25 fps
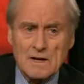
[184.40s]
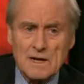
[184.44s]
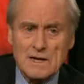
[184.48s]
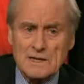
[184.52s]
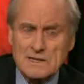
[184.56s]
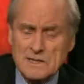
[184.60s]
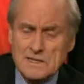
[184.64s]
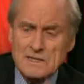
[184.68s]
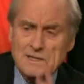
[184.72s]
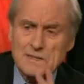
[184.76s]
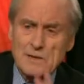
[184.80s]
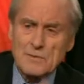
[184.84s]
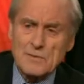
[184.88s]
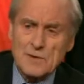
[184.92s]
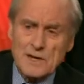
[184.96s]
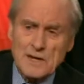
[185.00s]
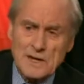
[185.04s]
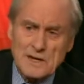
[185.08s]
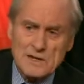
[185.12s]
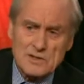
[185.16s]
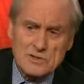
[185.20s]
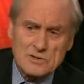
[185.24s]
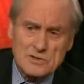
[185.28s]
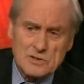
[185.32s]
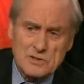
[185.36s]
He did
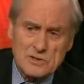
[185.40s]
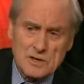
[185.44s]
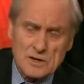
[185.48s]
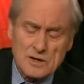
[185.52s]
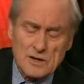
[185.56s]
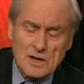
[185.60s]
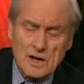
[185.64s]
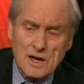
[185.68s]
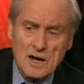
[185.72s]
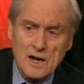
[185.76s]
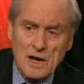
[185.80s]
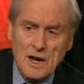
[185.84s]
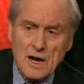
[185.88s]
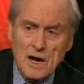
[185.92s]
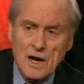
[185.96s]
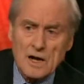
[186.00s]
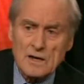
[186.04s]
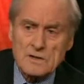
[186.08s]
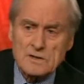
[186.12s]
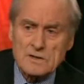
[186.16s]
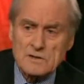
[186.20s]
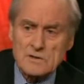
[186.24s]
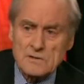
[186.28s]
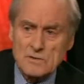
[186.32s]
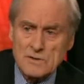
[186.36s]
something I should have done.
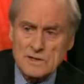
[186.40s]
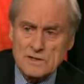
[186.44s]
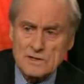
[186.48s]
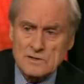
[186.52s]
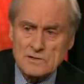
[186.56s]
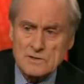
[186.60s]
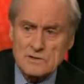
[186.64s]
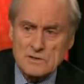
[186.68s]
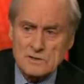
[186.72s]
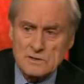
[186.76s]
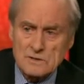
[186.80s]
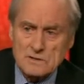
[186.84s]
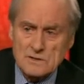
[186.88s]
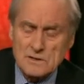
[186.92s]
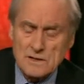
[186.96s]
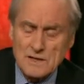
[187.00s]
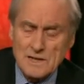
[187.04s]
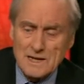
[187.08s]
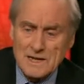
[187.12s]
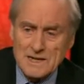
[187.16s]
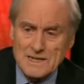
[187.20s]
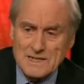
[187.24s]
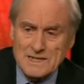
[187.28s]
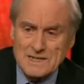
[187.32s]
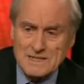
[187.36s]
Ask questions,
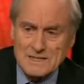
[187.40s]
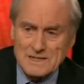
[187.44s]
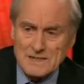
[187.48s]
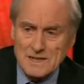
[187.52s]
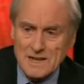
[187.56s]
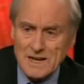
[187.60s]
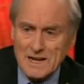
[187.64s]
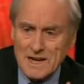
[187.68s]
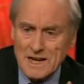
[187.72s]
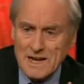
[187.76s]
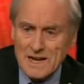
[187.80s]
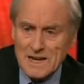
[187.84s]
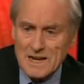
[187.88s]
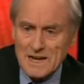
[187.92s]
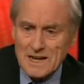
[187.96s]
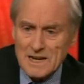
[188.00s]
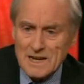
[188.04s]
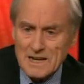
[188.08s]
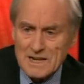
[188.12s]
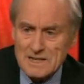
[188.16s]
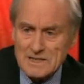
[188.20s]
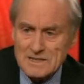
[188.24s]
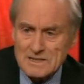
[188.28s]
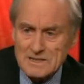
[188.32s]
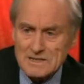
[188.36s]
listen,
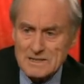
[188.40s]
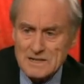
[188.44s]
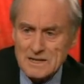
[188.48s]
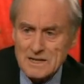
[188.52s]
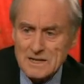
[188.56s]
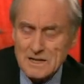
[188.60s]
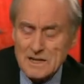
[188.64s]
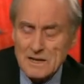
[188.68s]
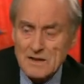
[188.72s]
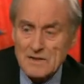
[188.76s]
listen.